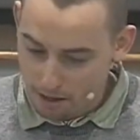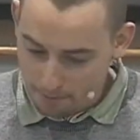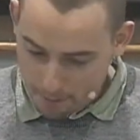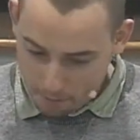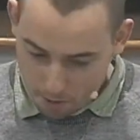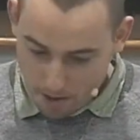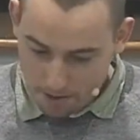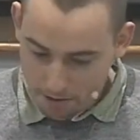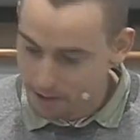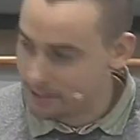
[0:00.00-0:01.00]
of the one
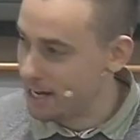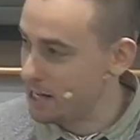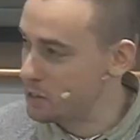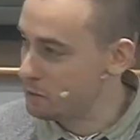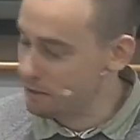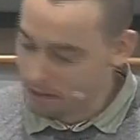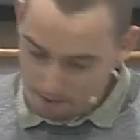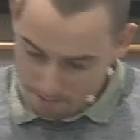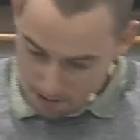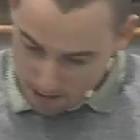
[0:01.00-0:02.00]
who stands with
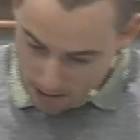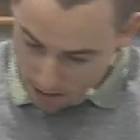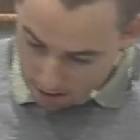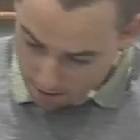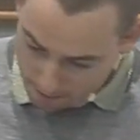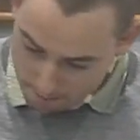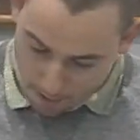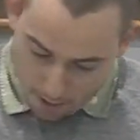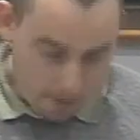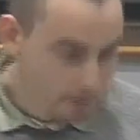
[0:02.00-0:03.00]
them on the
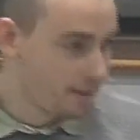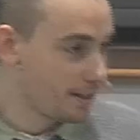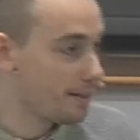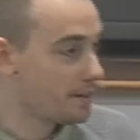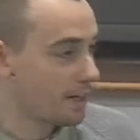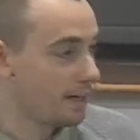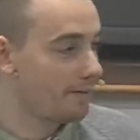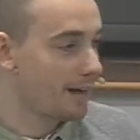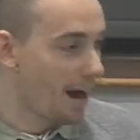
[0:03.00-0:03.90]
boat in the Sea of